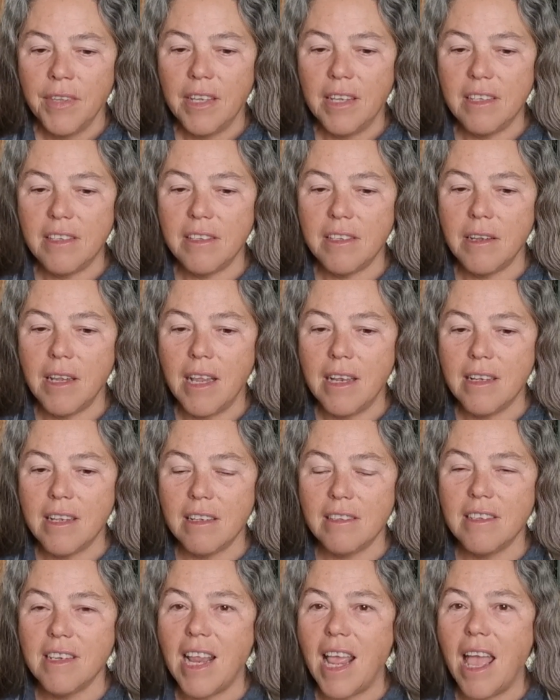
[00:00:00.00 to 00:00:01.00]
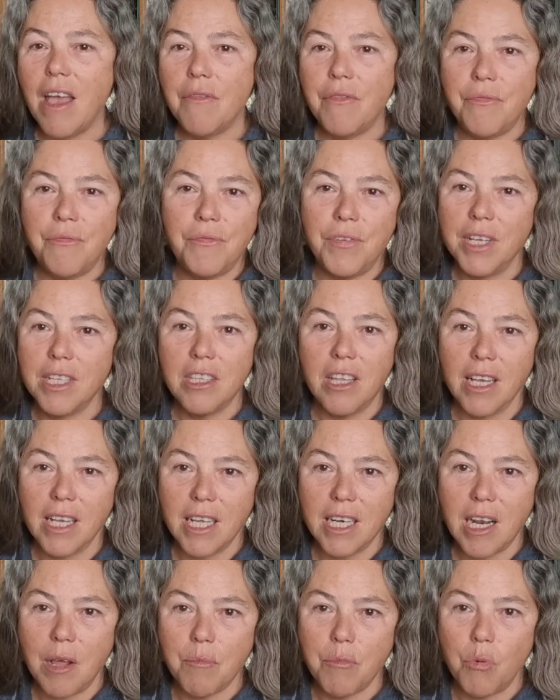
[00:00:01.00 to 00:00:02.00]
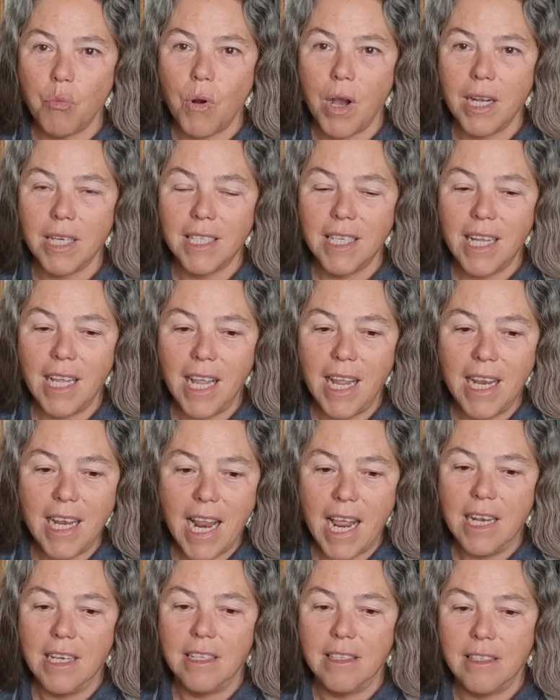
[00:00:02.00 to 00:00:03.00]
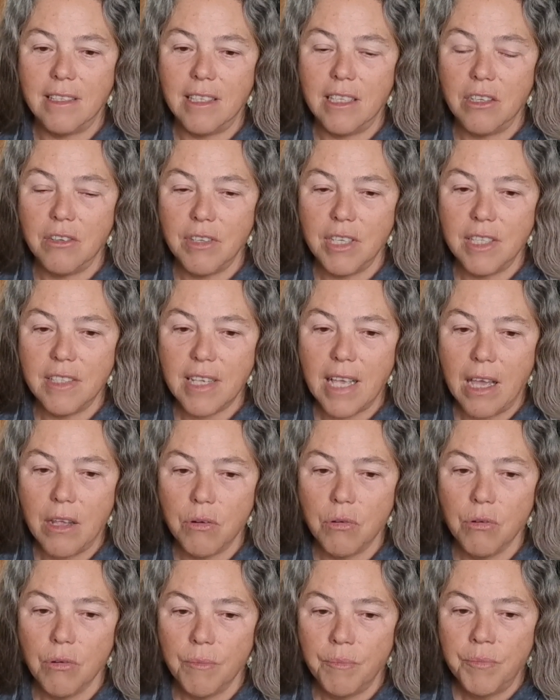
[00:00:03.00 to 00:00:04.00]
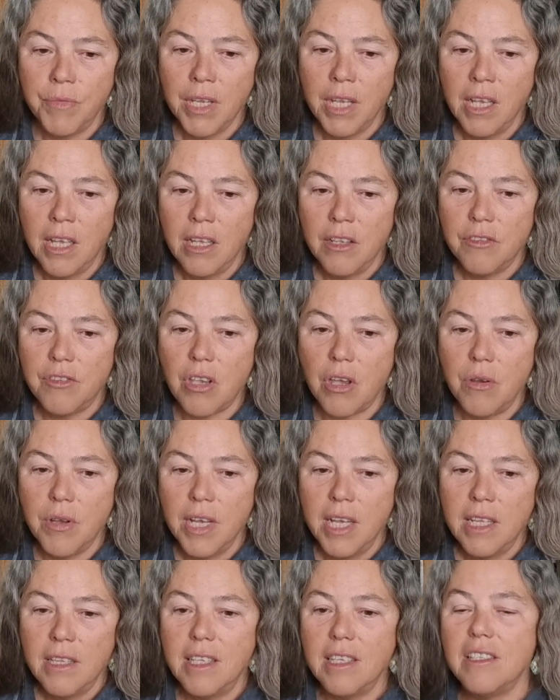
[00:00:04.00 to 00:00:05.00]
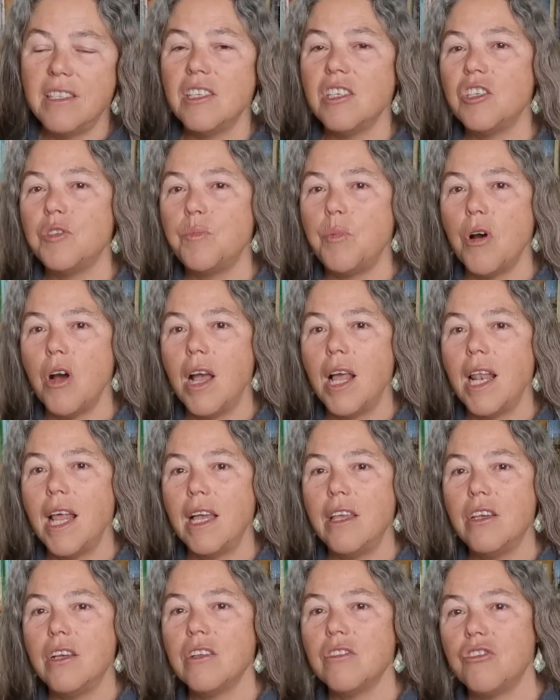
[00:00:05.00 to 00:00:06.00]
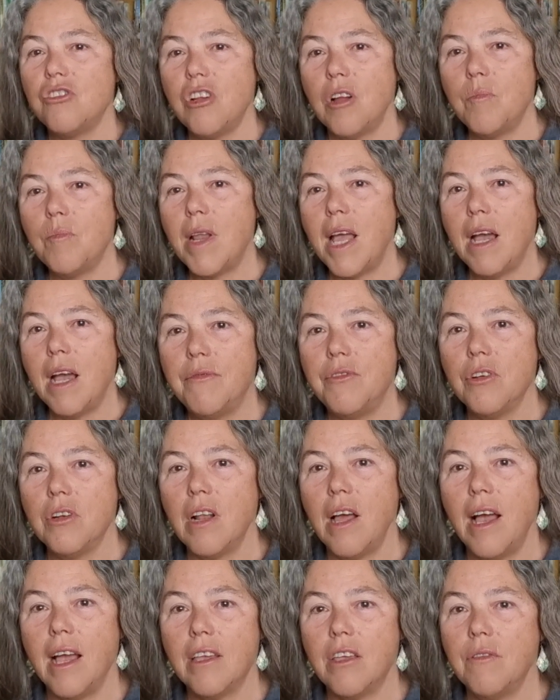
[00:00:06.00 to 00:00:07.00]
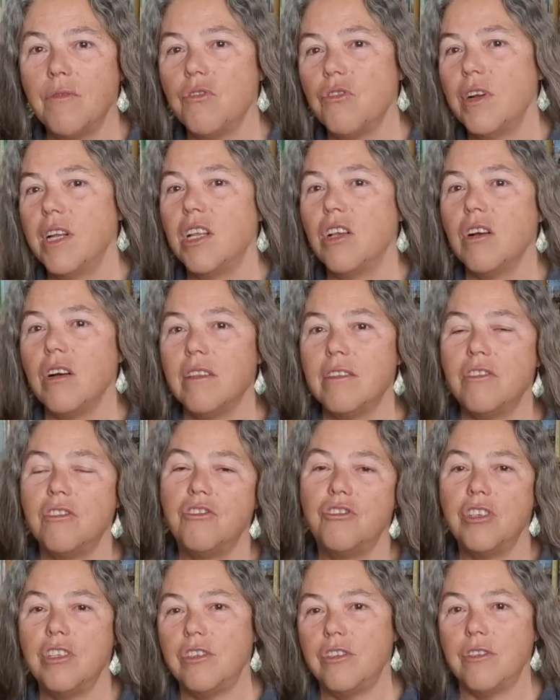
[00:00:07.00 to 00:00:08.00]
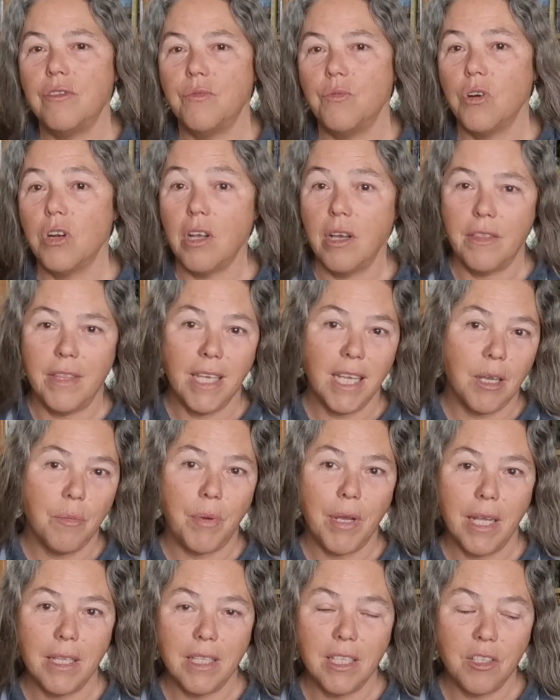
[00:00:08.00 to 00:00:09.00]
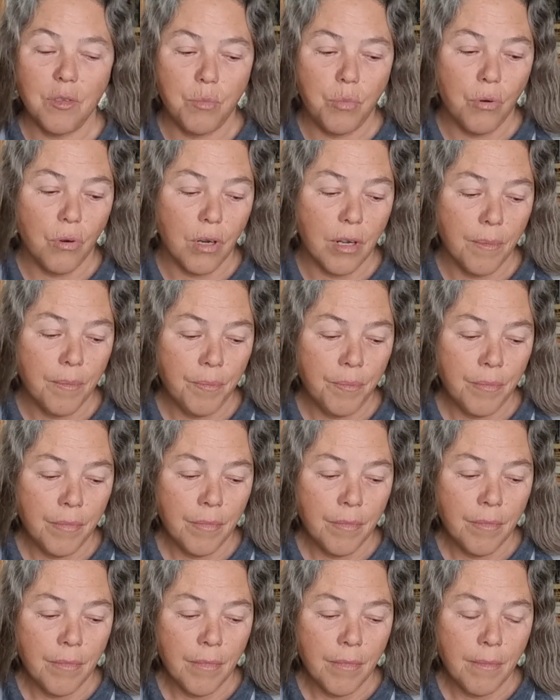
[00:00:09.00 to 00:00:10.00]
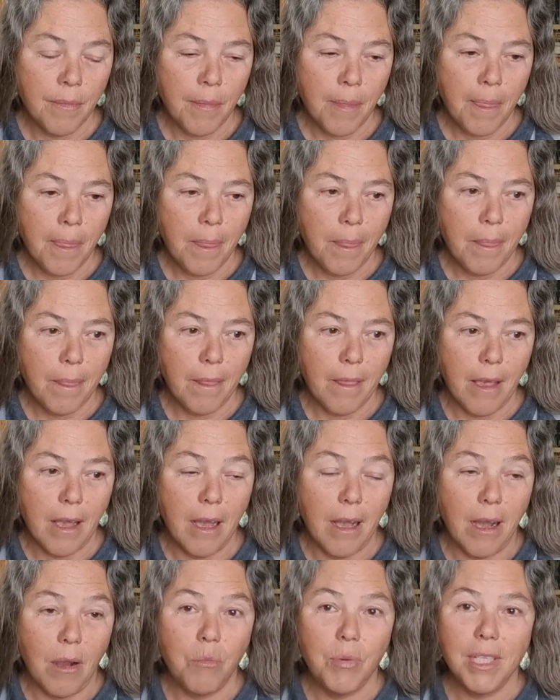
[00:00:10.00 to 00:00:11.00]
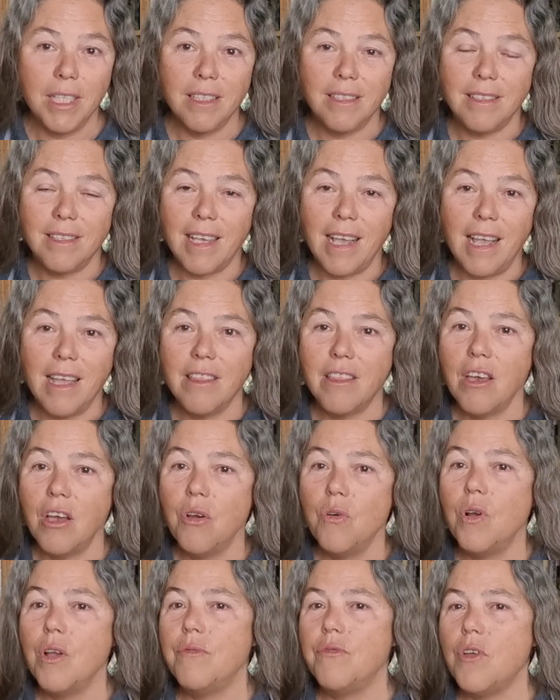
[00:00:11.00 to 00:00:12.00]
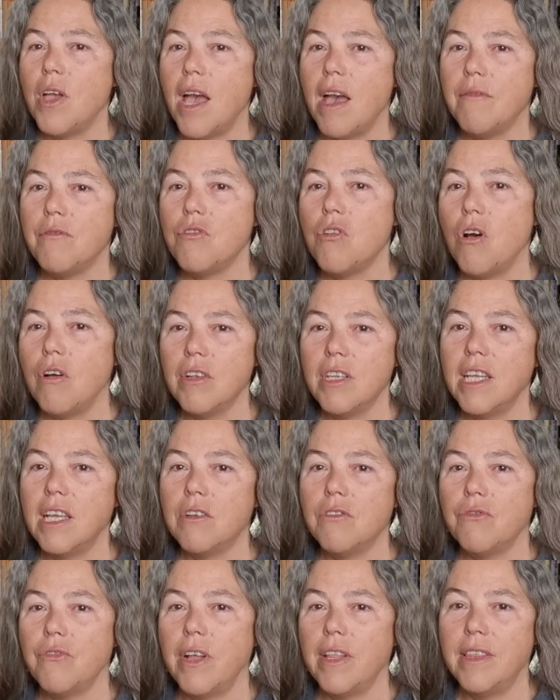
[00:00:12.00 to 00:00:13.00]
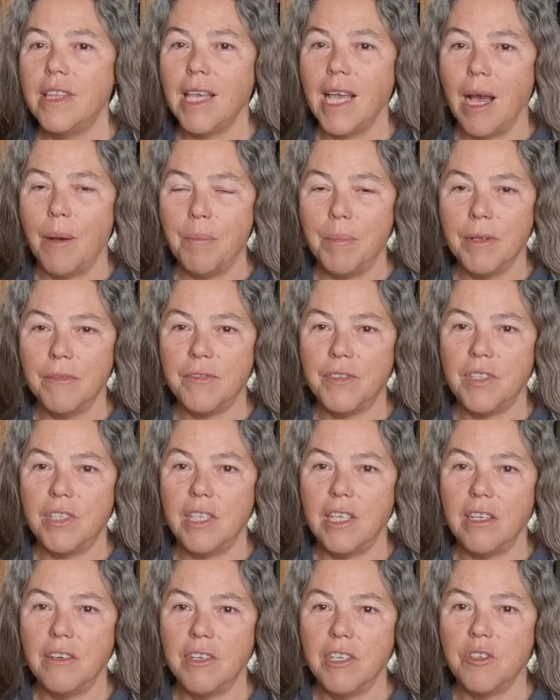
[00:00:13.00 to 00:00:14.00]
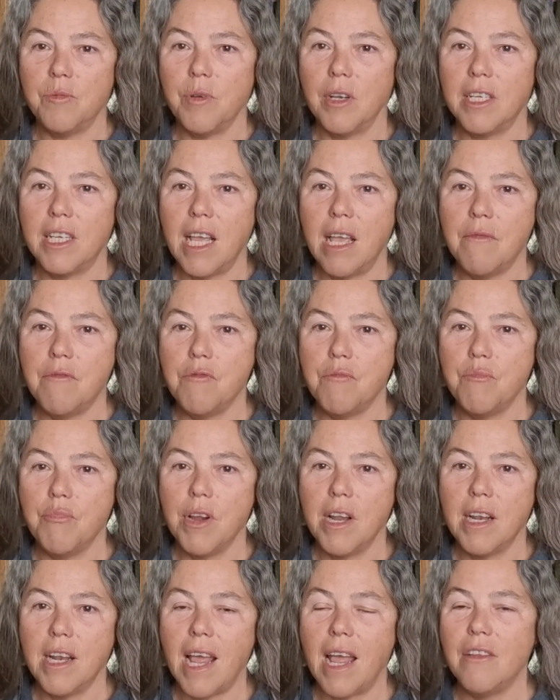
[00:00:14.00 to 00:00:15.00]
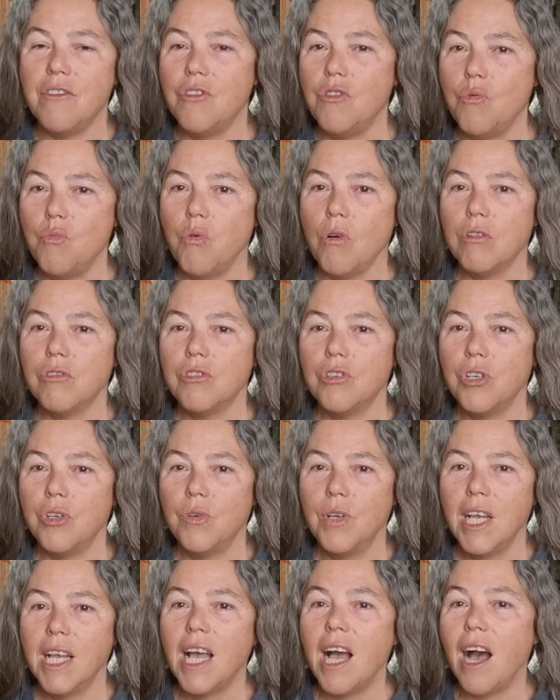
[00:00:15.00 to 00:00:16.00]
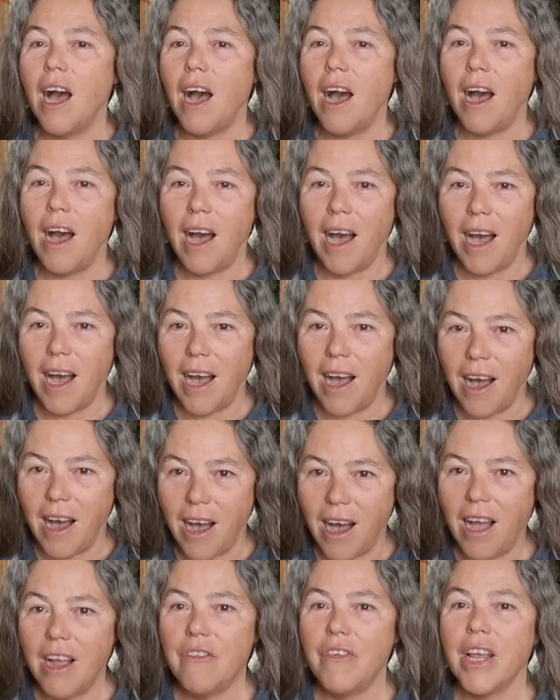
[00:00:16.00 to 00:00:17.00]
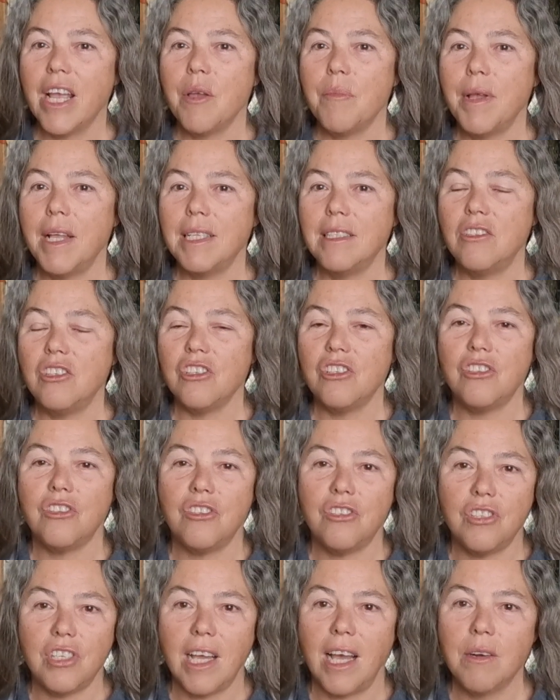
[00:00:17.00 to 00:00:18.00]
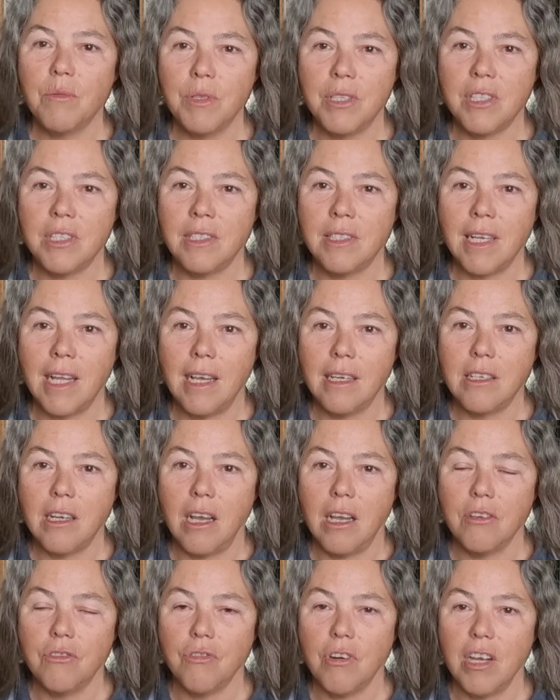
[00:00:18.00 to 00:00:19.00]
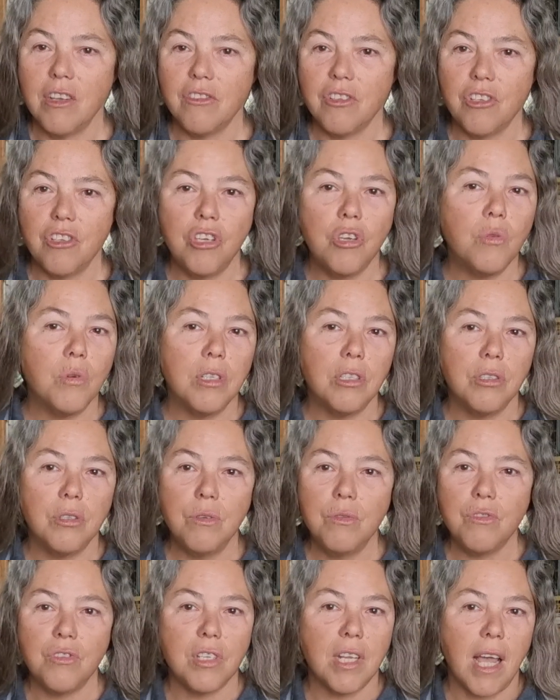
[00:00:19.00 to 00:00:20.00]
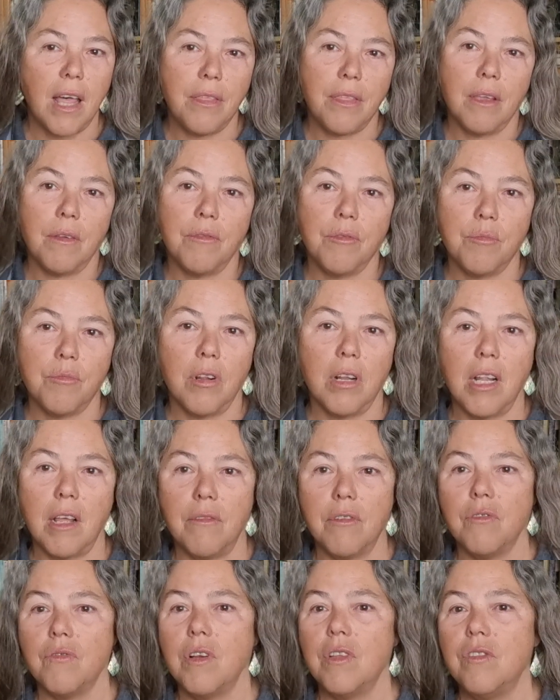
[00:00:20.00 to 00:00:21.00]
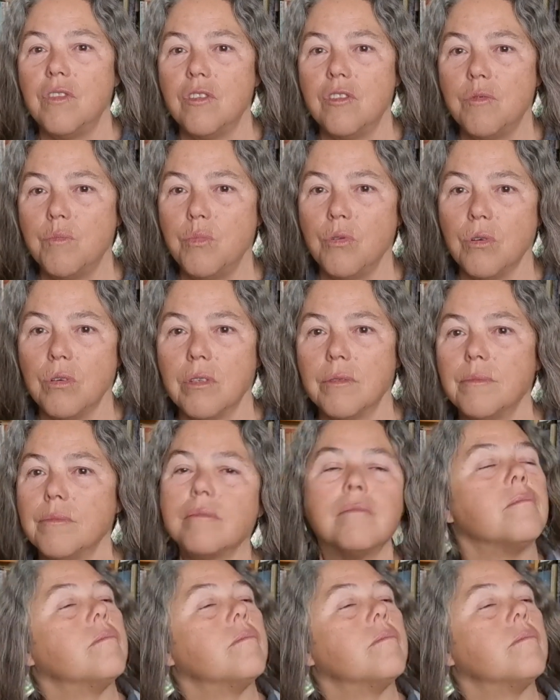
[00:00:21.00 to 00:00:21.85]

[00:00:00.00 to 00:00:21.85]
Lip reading: This doesn't ever feel like a number 1 in any series at all. So this is a spoiler. You can stop if you like. You've already got the gist of what I think about this book. I will say though, if you have not yet read the Uplift series by David Brin and you want to, I recommend just start with Startide Rising. You will lose nothing from not having read this book.